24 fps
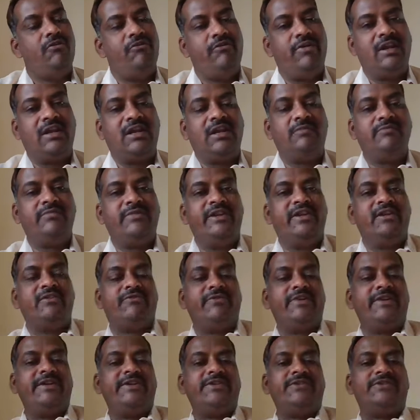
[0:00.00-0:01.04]
Welcome, dear
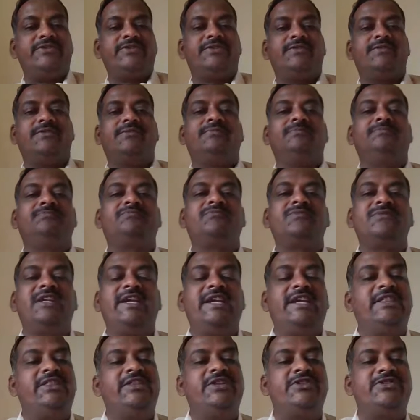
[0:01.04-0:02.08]
friends.
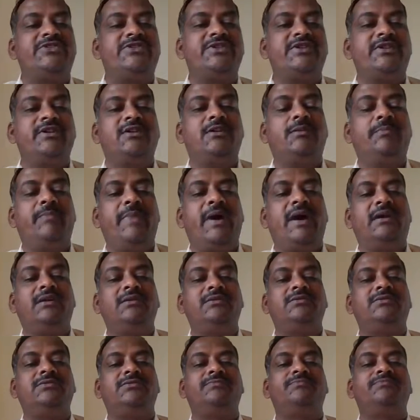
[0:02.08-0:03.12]
In this
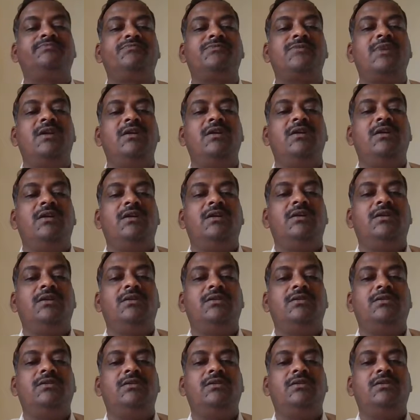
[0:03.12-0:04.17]
part,
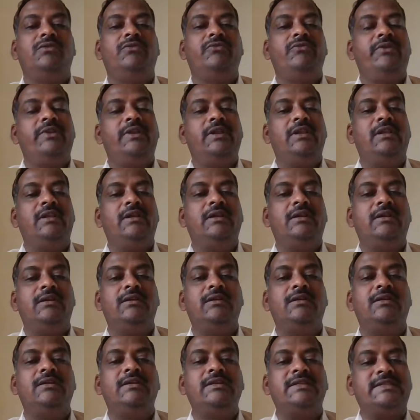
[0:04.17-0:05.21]
we'll
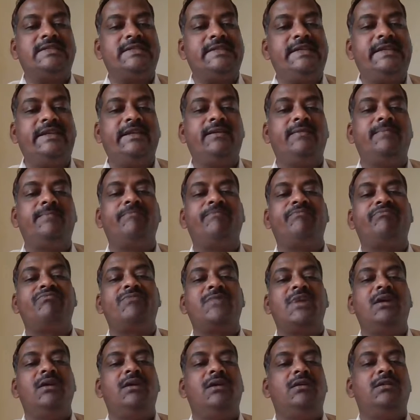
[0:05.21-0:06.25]
see
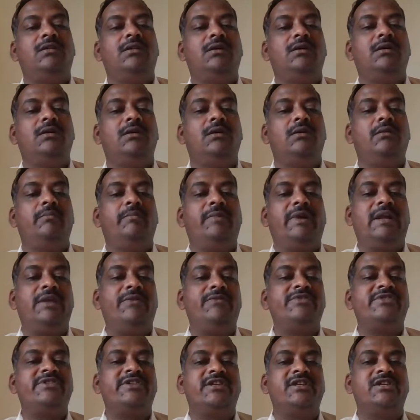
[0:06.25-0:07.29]
the
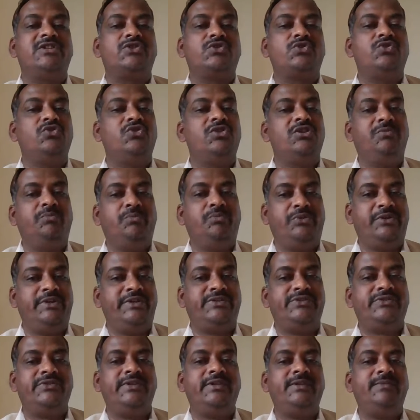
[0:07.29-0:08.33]
metaphysical school of
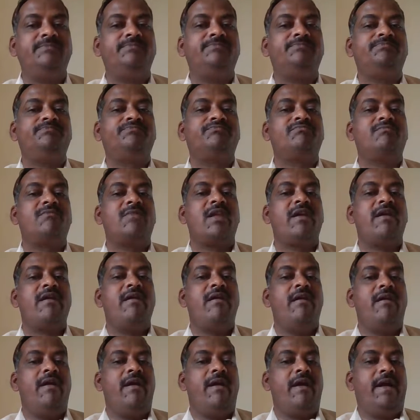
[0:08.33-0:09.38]
poetry
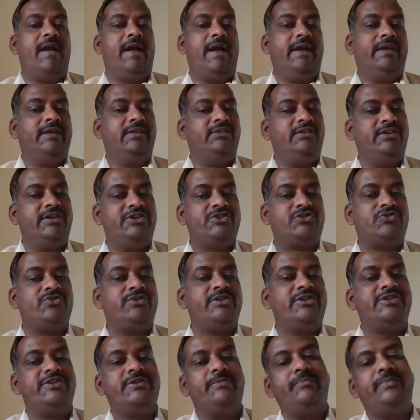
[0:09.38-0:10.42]
and
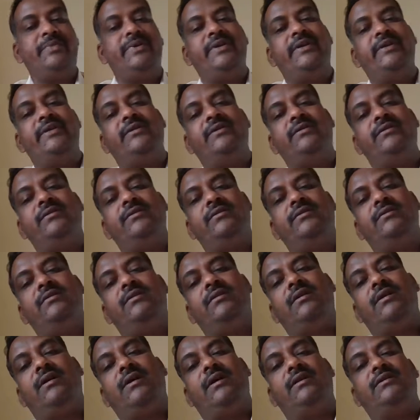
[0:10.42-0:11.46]
restoration period
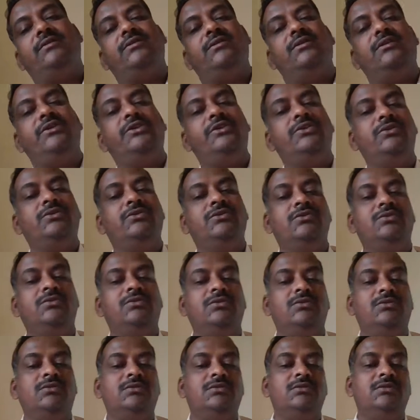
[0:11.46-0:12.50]
and the new
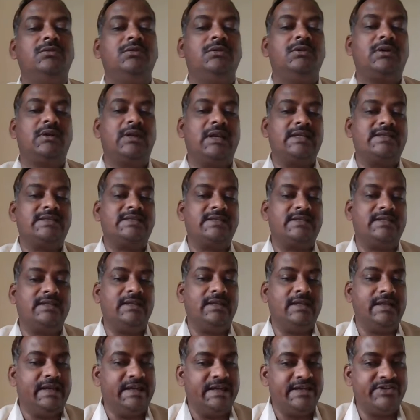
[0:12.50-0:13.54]

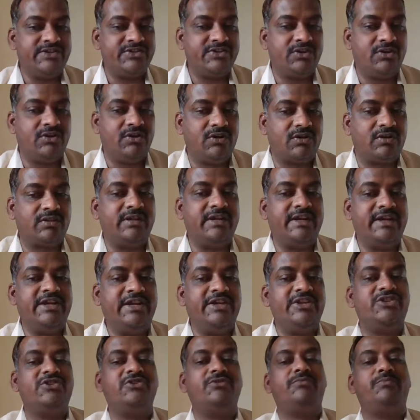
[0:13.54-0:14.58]
classical age or
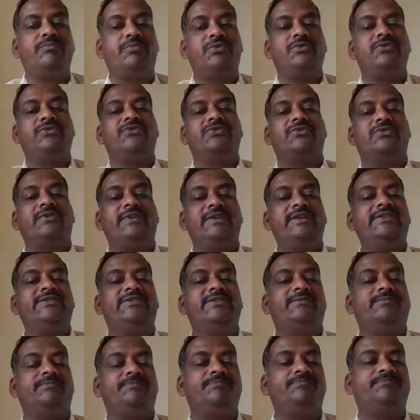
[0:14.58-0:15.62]
the age of prose or
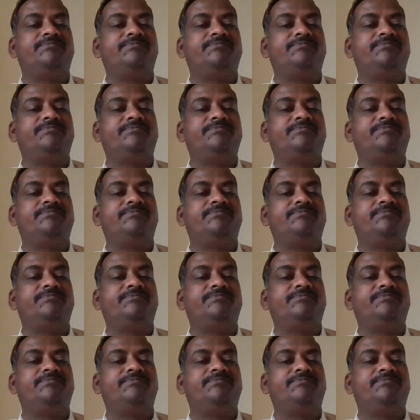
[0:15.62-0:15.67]
reason.